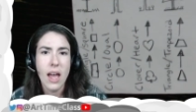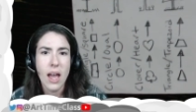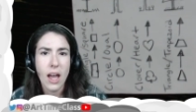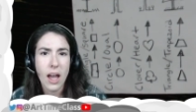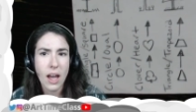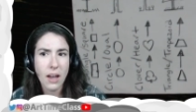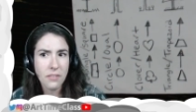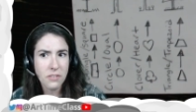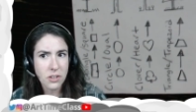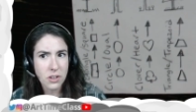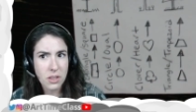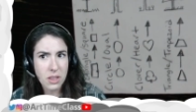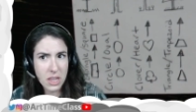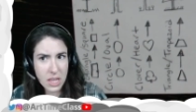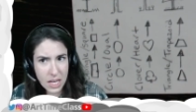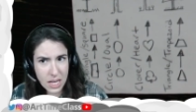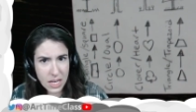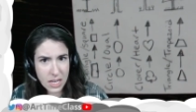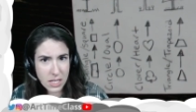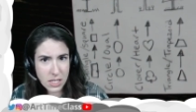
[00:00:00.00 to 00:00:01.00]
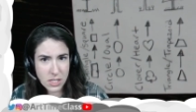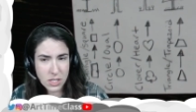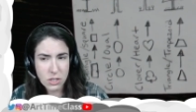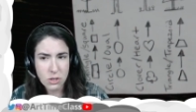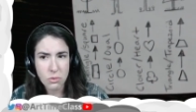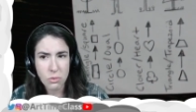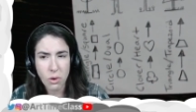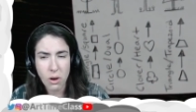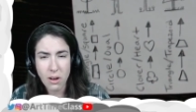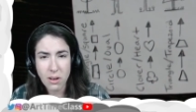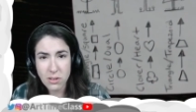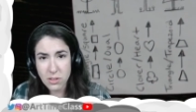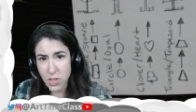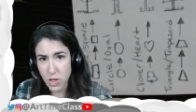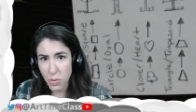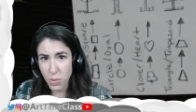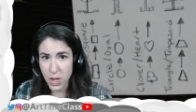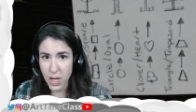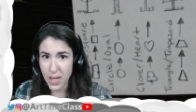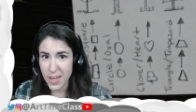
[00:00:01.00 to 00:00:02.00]
After this, you also
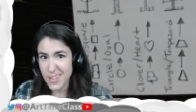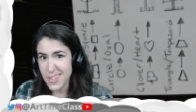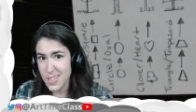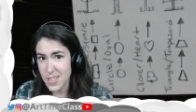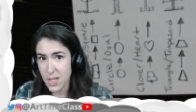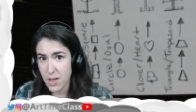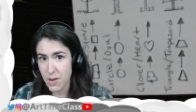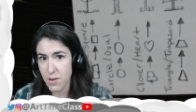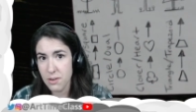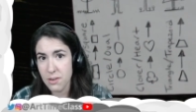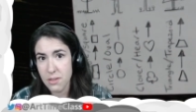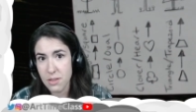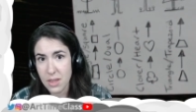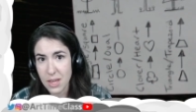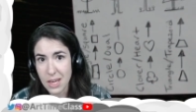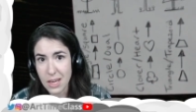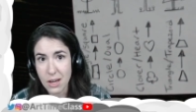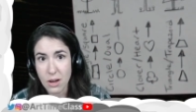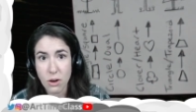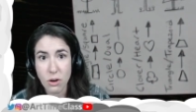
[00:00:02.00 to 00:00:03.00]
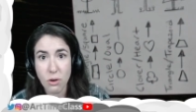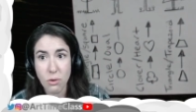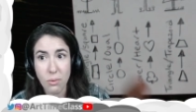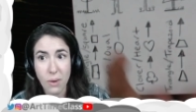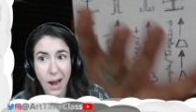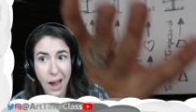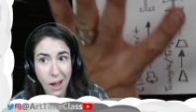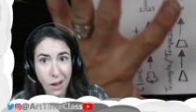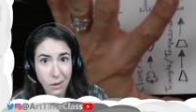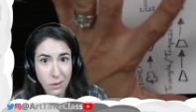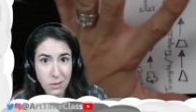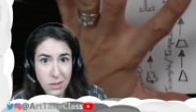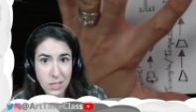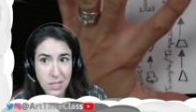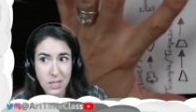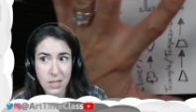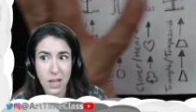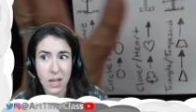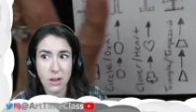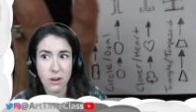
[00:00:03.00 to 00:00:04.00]
want to consider the ground
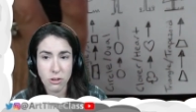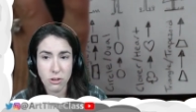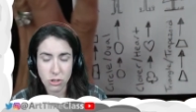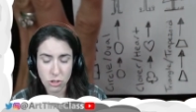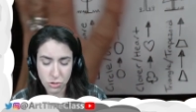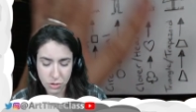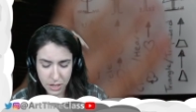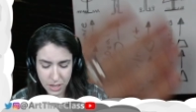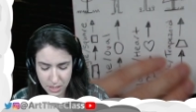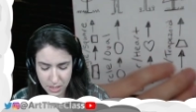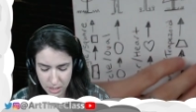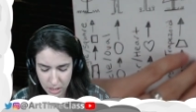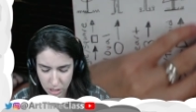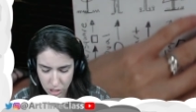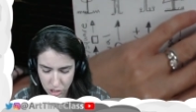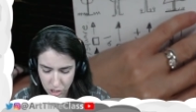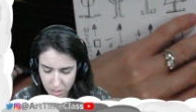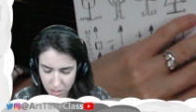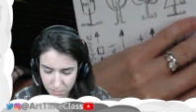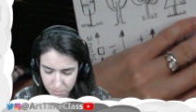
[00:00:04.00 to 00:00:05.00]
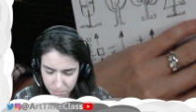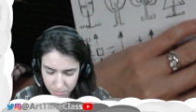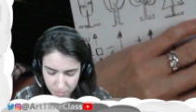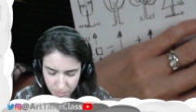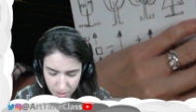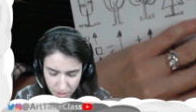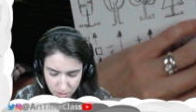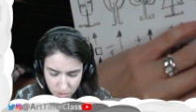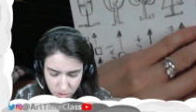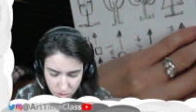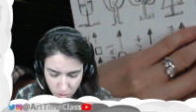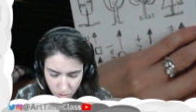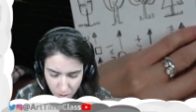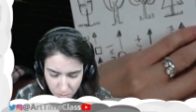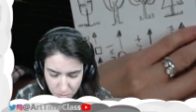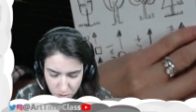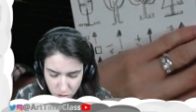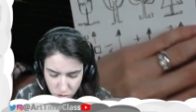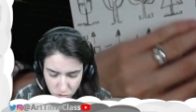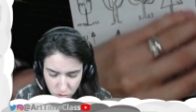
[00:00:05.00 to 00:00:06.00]
that your tree is touching. So I'm
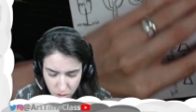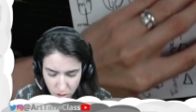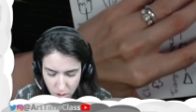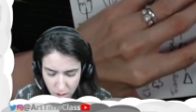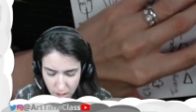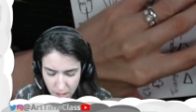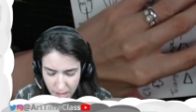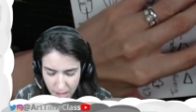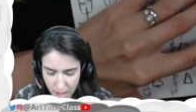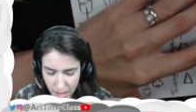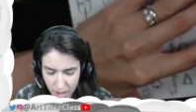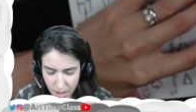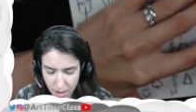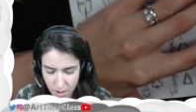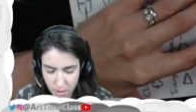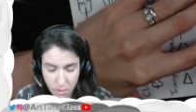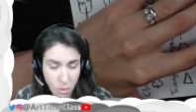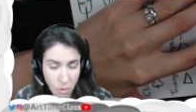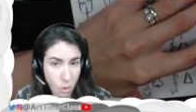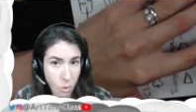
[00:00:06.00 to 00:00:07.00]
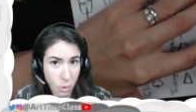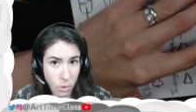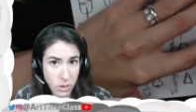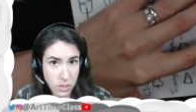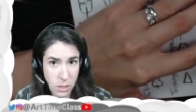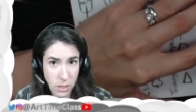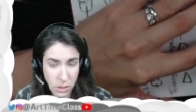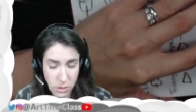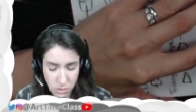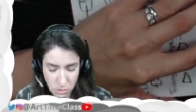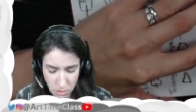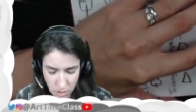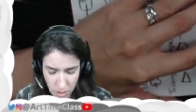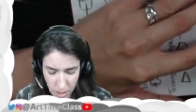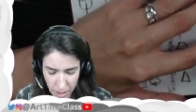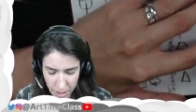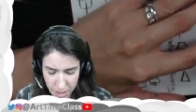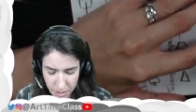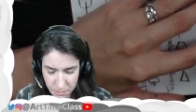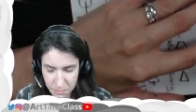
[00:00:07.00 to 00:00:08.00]
going to draw a horizontal
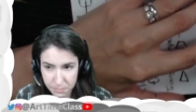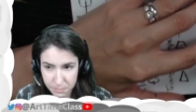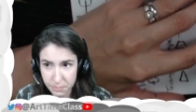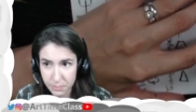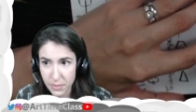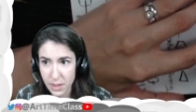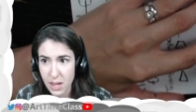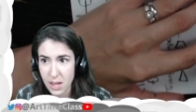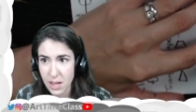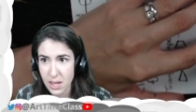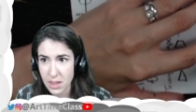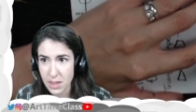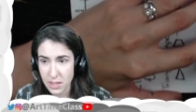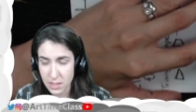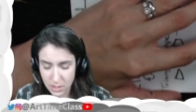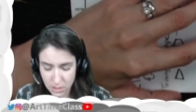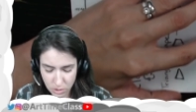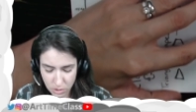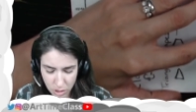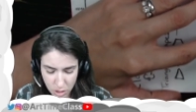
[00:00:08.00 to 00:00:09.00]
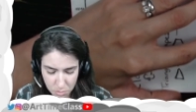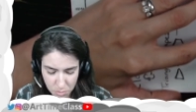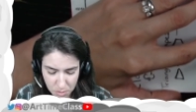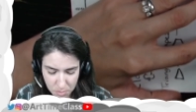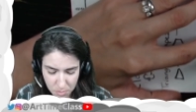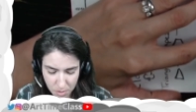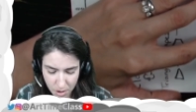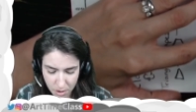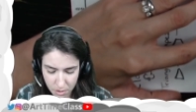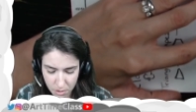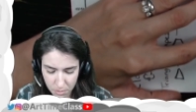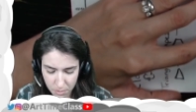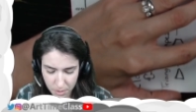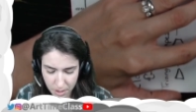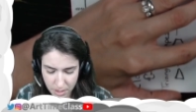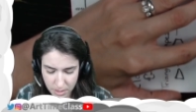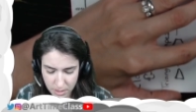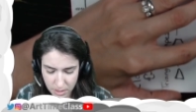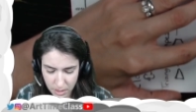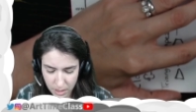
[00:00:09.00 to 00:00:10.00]
line. This is going to be my
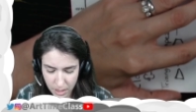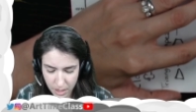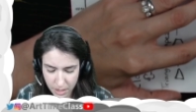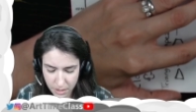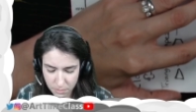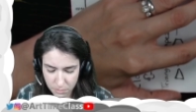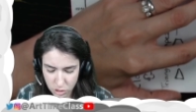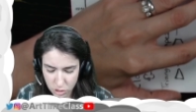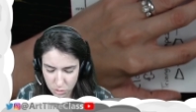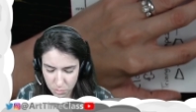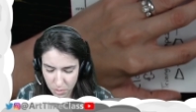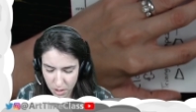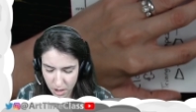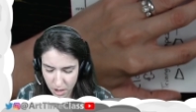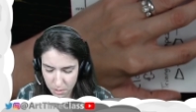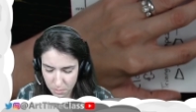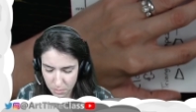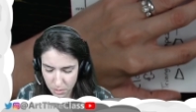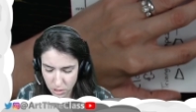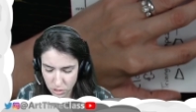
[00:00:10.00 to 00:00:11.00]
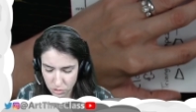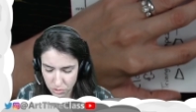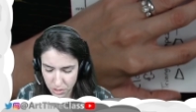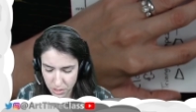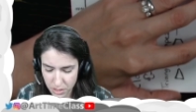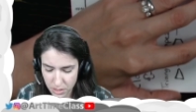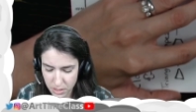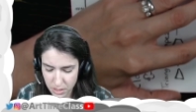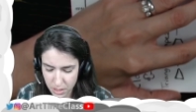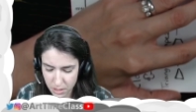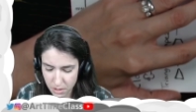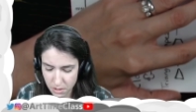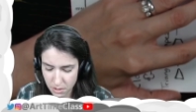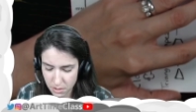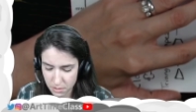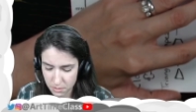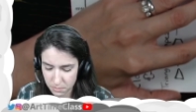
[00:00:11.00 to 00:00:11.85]
horizon line just behind my trees here.